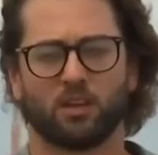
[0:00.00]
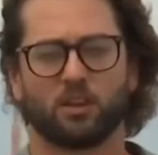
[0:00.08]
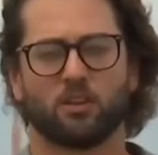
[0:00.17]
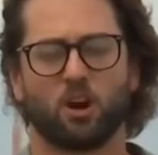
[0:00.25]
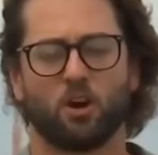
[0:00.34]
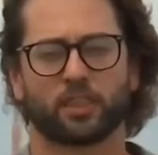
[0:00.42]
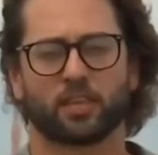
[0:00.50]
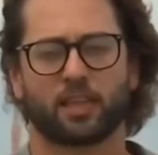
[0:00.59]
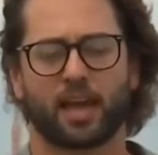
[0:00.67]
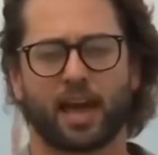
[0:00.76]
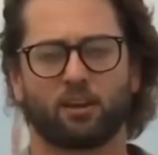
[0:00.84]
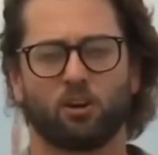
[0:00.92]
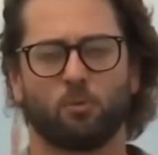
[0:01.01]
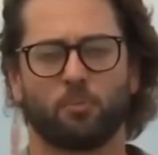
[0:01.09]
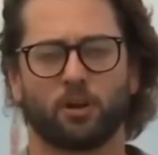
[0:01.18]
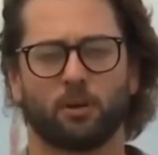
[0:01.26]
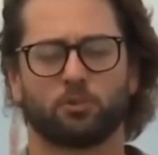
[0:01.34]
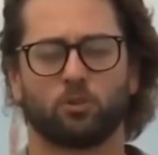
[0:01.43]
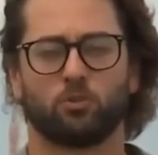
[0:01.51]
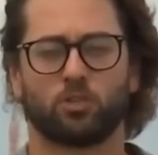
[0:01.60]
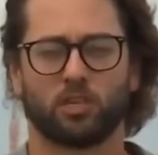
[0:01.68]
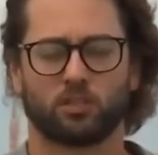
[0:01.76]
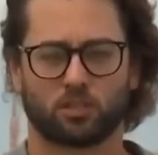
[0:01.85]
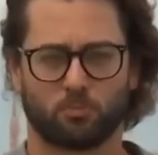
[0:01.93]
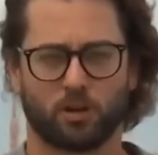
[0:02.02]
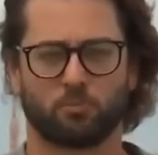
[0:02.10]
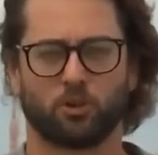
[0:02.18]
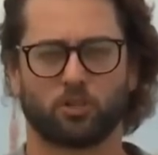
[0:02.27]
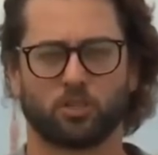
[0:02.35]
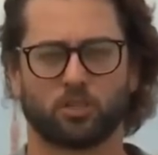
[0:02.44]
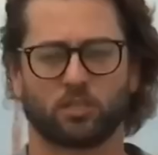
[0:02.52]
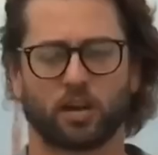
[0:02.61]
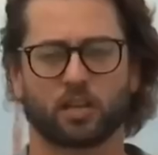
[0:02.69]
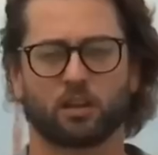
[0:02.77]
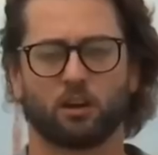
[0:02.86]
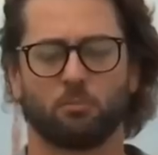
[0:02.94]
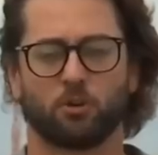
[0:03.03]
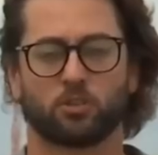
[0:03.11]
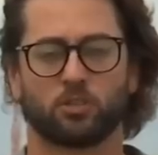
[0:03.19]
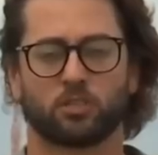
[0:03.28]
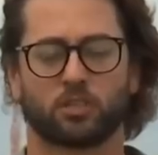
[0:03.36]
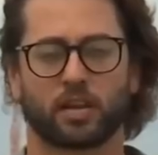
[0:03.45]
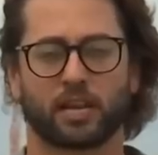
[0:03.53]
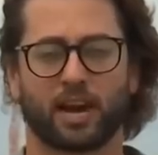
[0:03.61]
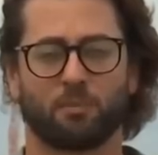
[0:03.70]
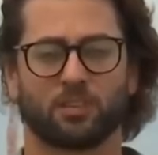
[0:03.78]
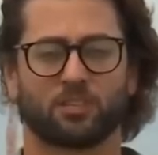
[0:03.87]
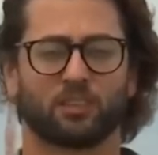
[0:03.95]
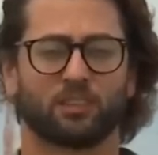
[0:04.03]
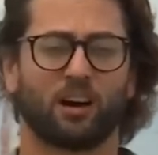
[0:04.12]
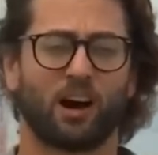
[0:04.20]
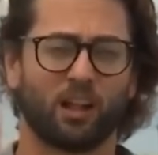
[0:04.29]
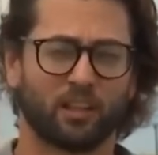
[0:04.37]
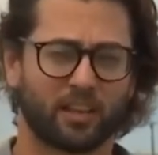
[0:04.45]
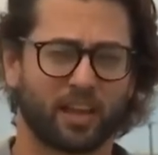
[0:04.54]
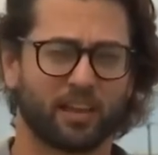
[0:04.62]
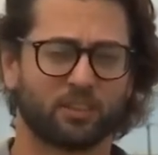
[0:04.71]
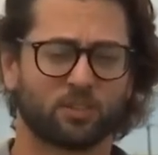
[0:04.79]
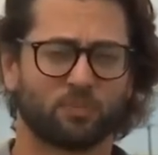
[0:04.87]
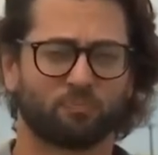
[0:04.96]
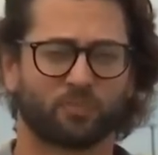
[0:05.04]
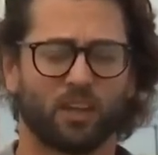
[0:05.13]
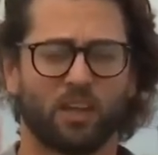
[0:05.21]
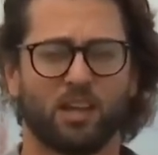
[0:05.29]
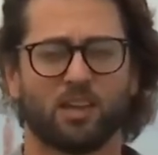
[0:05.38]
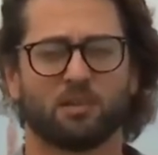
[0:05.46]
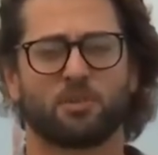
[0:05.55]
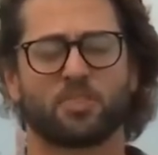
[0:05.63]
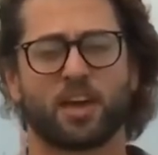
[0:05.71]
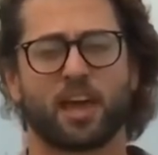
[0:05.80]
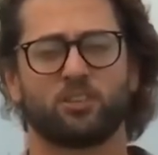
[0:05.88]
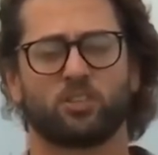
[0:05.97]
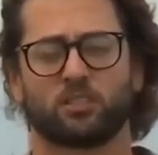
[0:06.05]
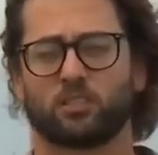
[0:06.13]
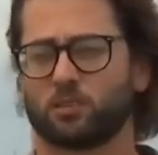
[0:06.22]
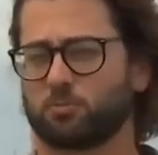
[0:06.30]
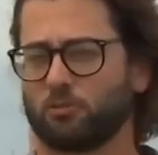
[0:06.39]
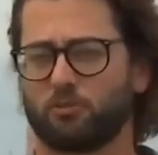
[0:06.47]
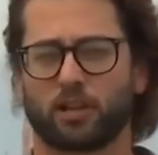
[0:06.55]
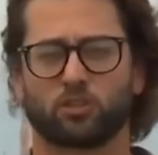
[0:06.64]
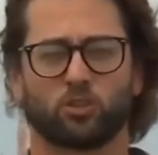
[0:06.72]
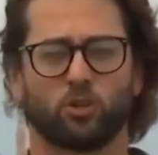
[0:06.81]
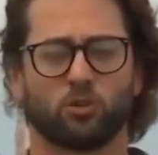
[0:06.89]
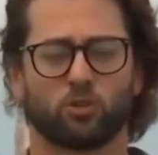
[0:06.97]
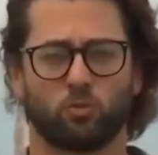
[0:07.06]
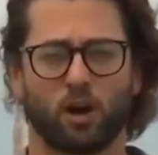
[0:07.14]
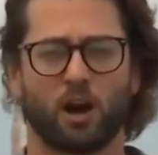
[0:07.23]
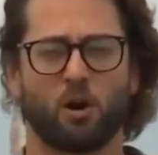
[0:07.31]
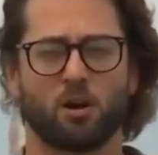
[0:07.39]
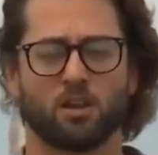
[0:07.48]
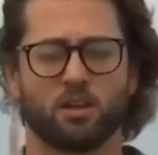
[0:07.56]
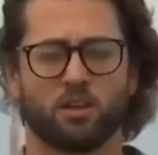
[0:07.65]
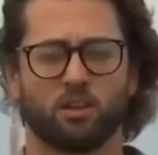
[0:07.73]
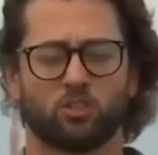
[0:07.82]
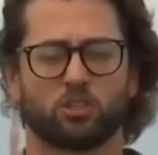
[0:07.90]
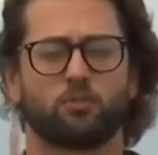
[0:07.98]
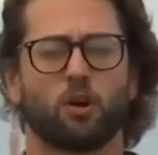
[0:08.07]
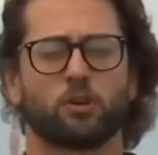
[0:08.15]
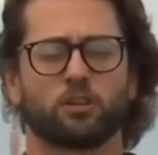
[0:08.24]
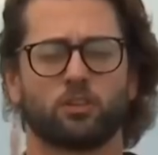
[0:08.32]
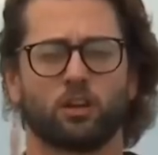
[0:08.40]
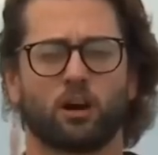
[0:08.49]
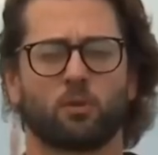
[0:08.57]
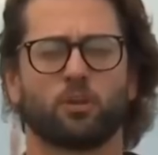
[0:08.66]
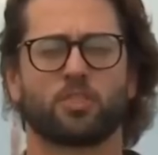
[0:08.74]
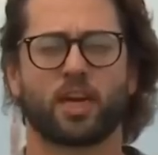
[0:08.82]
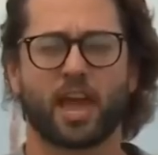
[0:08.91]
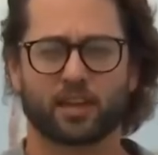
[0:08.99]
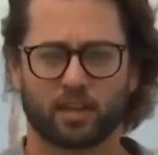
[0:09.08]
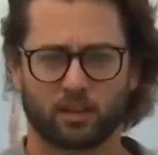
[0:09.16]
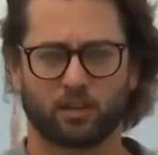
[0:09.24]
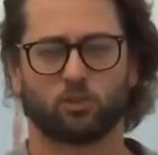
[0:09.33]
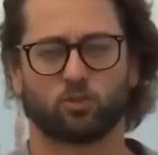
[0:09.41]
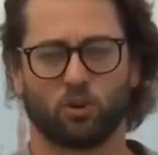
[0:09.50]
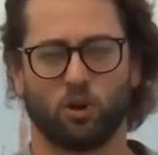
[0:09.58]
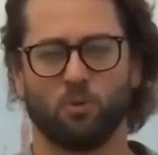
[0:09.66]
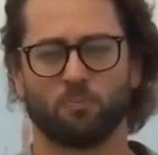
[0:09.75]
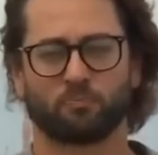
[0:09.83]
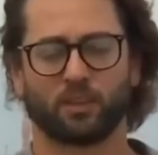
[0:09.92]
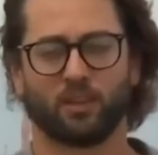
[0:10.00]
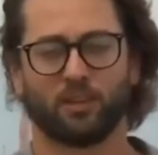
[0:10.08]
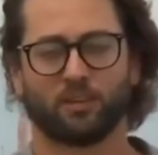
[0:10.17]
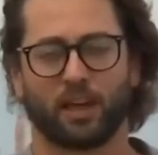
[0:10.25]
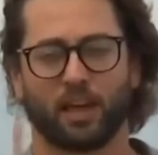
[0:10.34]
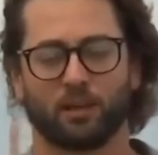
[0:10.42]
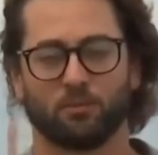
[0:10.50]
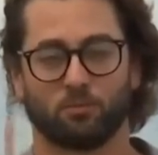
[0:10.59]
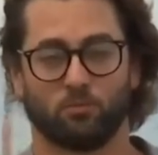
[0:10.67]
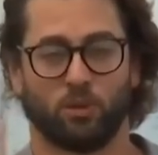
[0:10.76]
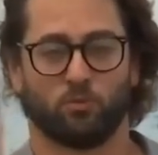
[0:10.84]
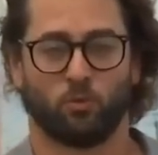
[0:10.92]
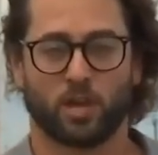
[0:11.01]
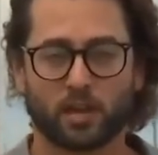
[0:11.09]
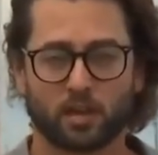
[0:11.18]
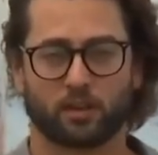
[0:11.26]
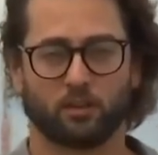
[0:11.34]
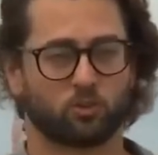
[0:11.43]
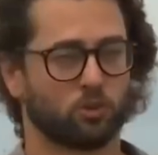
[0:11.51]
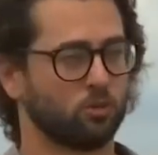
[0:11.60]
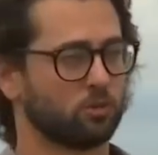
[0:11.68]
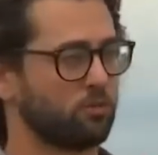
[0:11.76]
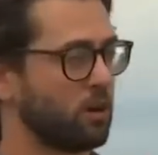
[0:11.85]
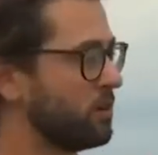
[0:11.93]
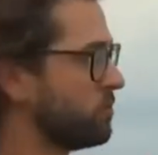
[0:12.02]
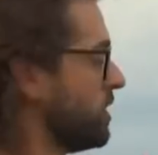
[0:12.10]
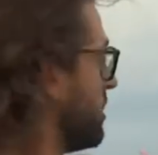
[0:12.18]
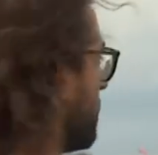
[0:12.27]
knowing that they had to open up two seats to bring Butch and Sonny home. Butch and Sonny now missing the holidays, but they, just as professional as well, just focusing on what they can control. And what we can control, as far as we know